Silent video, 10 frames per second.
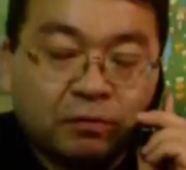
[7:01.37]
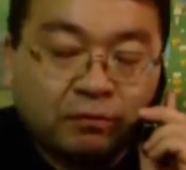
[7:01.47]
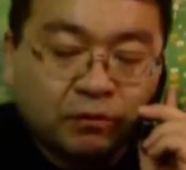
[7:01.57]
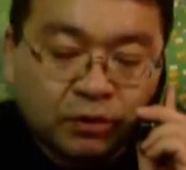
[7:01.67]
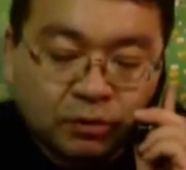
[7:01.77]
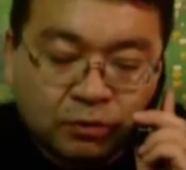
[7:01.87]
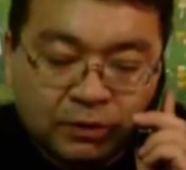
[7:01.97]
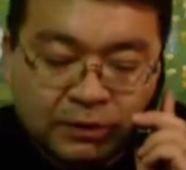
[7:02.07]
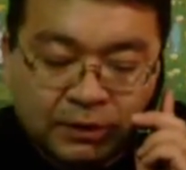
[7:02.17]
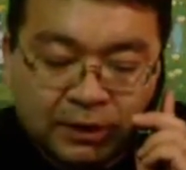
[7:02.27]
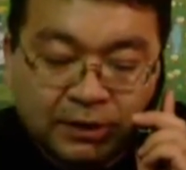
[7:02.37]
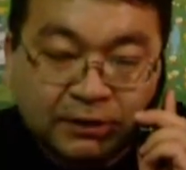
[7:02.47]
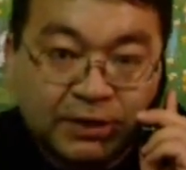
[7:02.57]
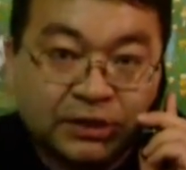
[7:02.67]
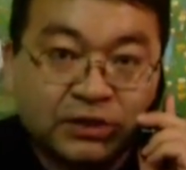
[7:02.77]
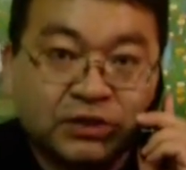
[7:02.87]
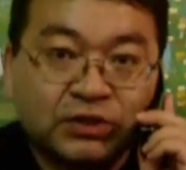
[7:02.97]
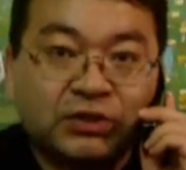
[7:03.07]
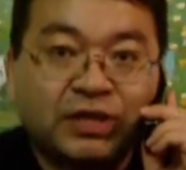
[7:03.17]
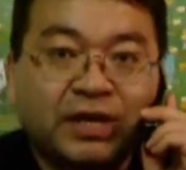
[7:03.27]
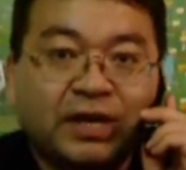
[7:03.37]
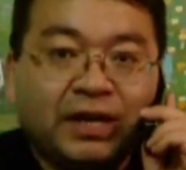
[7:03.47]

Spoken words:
from Fort Worth, Texas,